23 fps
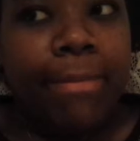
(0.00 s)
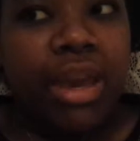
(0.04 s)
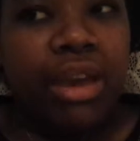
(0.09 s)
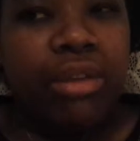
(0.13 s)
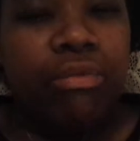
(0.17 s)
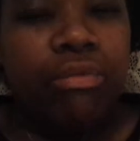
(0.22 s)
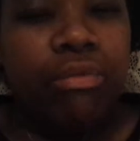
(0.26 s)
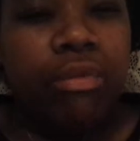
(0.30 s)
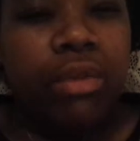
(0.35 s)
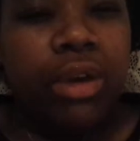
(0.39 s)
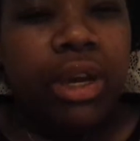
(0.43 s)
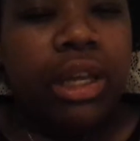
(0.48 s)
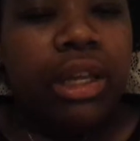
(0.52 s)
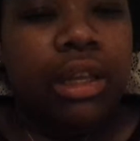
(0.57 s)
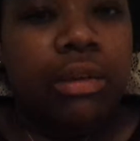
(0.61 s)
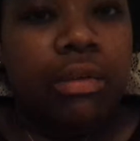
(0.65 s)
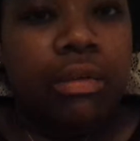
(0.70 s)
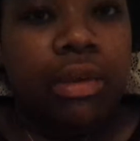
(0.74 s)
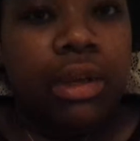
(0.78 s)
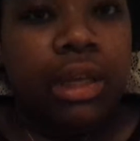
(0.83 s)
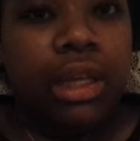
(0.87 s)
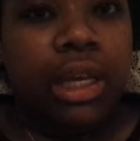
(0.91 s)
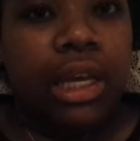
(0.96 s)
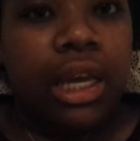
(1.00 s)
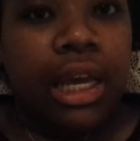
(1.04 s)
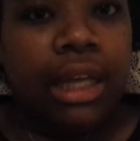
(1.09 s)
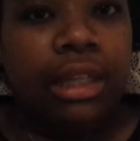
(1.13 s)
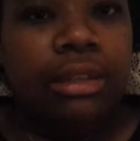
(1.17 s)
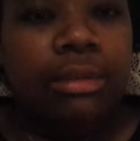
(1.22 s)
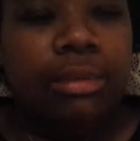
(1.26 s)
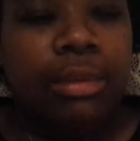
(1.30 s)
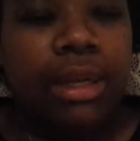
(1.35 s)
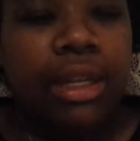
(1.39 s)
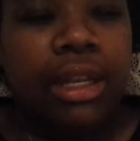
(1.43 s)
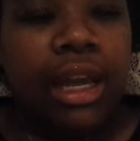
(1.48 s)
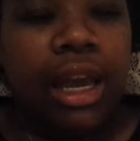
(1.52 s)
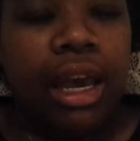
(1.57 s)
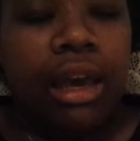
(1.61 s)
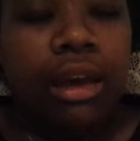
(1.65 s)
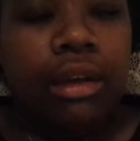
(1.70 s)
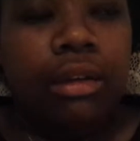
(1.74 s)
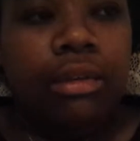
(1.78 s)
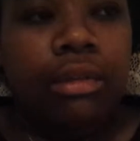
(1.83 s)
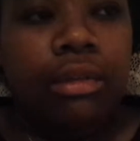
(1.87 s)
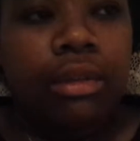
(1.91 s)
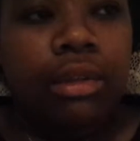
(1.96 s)
it really, really gets me
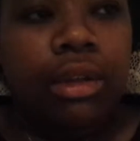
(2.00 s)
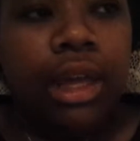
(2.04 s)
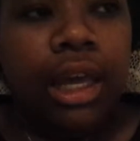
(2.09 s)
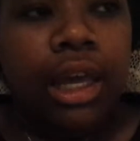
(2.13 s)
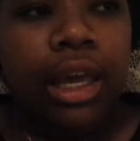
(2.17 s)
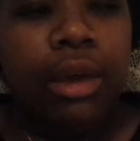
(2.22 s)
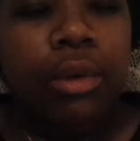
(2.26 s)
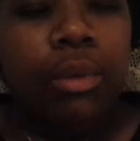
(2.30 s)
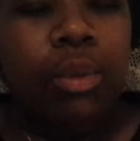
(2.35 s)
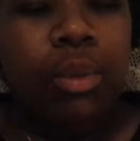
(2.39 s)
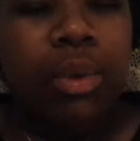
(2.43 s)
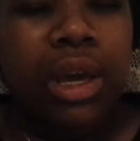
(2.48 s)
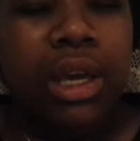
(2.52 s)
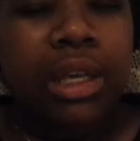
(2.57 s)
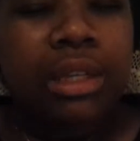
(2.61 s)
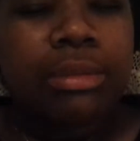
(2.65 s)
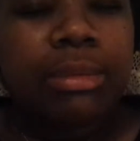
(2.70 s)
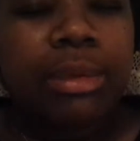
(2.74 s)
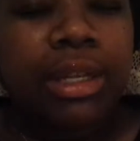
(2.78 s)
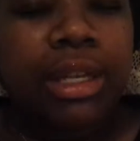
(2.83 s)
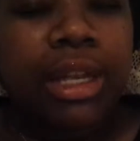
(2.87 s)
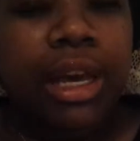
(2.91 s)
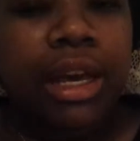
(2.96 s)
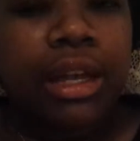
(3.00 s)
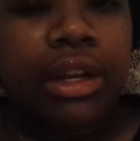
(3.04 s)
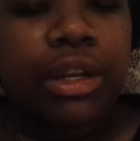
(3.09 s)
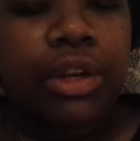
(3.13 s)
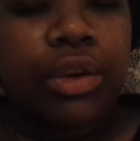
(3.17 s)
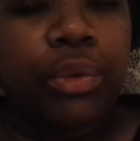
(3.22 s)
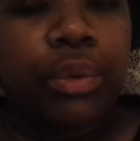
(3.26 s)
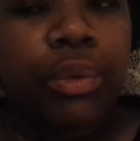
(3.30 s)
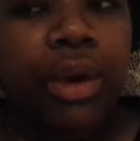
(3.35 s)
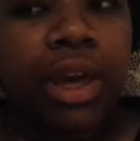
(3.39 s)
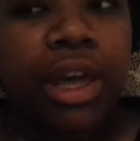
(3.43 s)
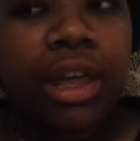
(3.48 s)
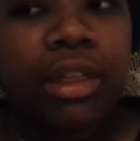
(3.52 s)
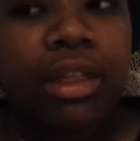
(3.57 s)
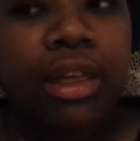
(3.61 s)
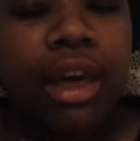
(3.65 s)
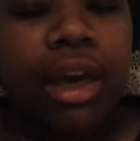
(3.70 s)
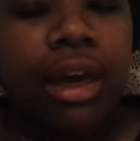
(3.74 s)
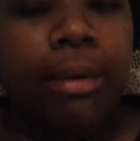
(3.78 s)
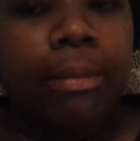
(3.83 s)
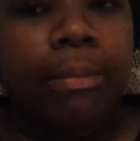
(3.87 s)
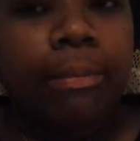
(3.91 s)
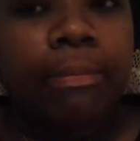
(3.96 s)
down. Like it weighs me down in a way
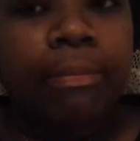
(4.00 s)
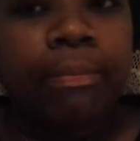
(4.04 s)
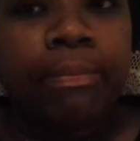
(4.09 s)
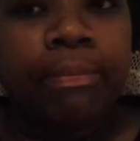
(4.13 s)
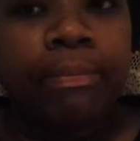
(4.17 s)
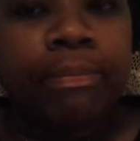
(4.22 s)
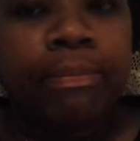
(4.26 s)
that